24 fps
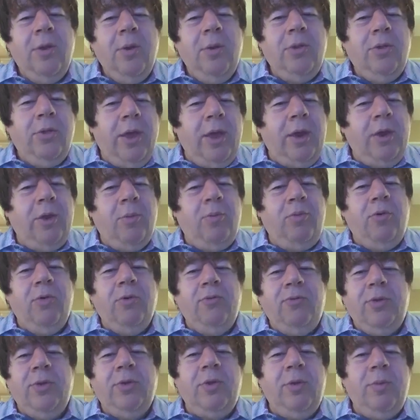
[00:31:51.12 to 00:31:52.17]
who was later
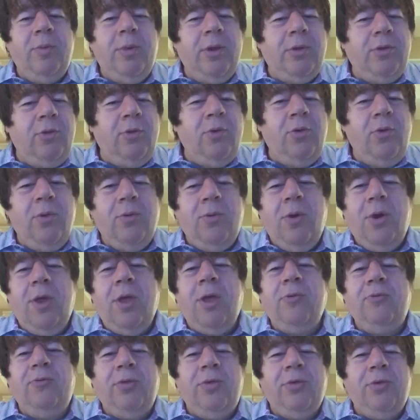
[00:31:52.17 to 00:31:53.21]
proven to be a tool
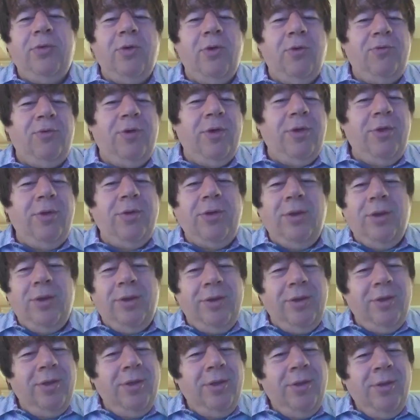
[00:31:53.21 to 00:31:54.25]
working for the Soviet
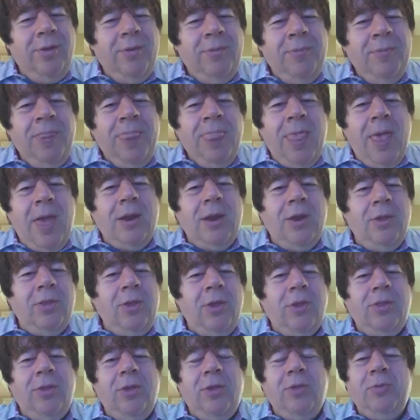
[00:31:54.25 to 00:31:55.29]
Union. And I
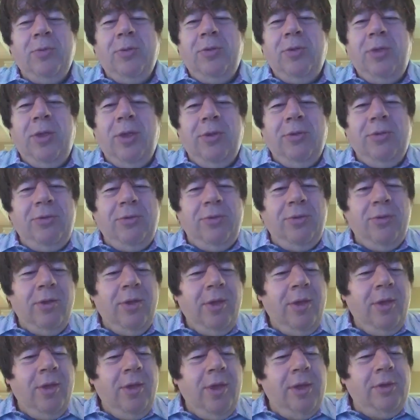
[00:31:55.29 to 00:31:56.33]
think this was his
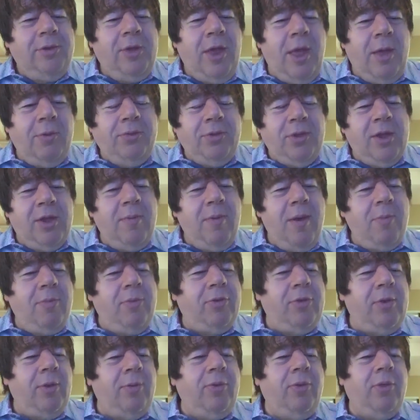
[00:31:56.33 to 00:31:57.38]
attempt to come up
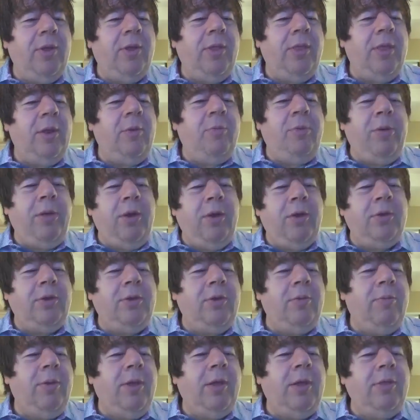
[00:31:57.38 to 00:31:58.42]
with something that appeared
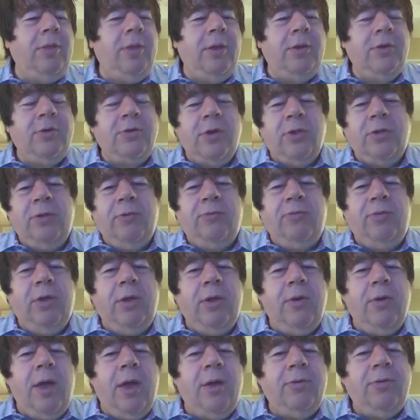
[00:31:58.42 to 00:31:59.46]
to be in the interest of the
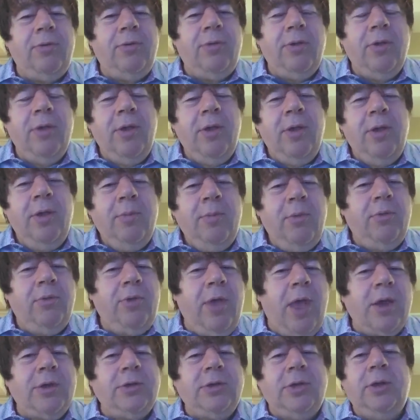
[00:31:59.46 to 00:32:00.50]
U.S., but was
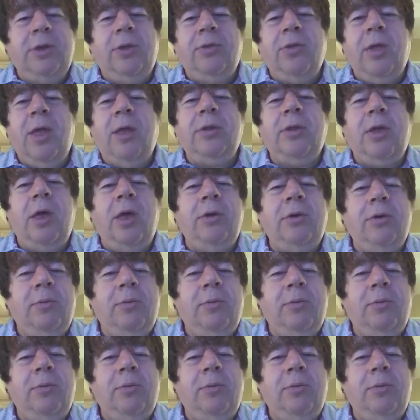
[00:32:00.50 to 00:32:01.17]
actually designed to